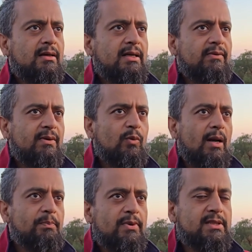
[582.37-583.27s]
even
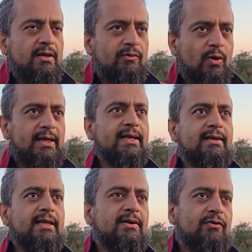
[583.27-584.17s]
1% of what he
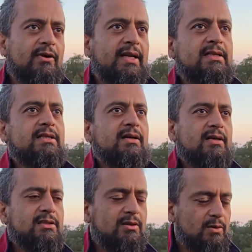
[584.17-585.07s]
did for next
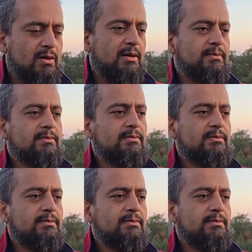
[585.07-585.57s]
generation to come.